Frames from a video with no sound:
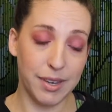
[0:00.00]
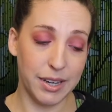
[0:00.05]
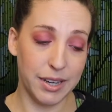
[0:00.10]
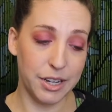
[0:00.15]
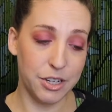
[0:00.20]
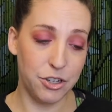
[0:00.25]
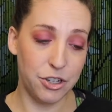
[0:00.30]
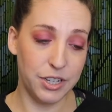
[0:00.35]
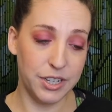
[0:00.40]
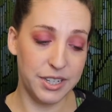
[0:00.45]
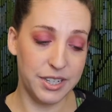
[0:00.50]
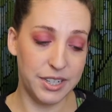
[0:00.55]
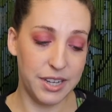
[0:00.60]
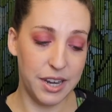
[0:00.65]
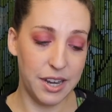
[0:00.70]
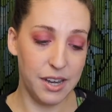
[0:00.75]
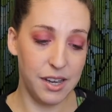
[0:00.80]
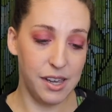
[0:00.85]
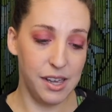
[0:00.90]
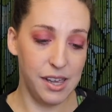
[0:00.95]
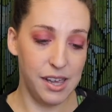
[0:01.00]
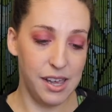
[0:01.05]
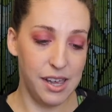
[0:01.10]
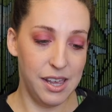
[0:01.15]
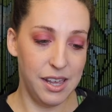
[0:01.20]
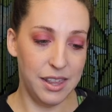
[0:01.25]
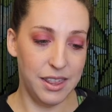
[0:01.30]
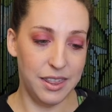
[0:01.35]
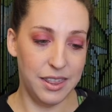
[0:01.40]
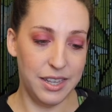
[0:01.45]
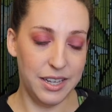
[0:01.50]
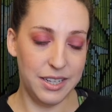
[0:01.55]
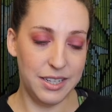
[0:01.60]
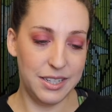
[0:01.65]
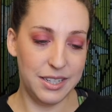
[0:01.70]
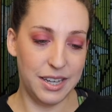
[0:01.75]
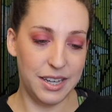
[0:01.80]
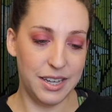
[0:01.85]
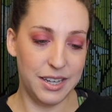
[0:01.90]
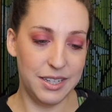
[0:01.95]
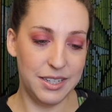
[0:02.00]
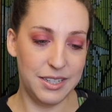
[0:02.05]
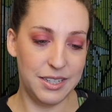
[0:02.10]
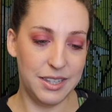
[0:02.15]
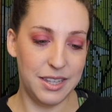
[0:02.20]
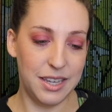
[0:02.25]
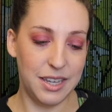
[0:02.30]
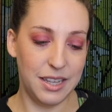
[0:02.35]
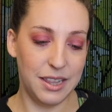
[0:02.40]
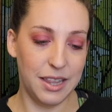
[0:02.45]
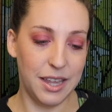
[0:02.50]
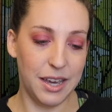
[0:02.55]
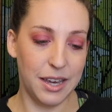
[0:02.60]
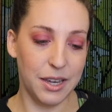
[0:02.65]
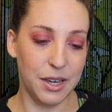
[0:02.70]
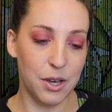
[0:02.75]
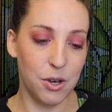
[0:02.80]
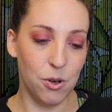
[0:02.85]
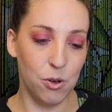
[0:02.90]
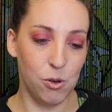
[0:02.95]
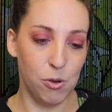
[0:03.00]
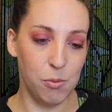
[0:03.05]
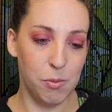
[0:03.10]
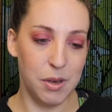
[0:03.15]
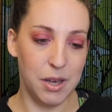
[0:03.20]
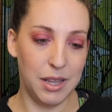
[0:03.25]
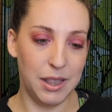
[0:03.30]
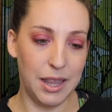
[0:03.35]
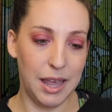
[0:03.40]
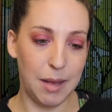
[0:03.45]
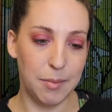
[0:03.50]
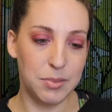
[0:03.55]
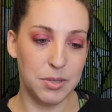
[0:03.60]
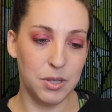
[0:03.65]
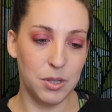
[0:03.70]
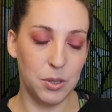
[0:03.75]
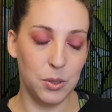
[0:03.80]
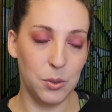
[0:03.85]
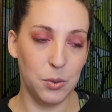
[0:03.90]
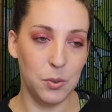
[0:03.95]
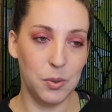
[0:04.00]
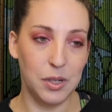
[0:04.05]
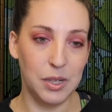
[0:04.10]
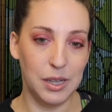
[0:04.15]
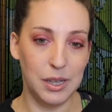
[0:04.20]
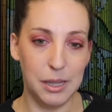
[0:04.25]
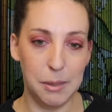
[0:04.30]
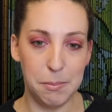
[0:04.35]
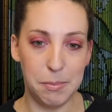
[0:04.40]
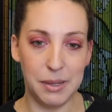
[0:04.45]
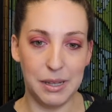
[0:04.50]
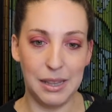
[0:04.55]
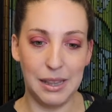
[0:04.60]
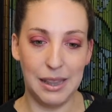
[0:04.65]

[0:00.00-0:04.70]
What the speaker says: I guess you could say. This is the Lancome L'Absolute Lip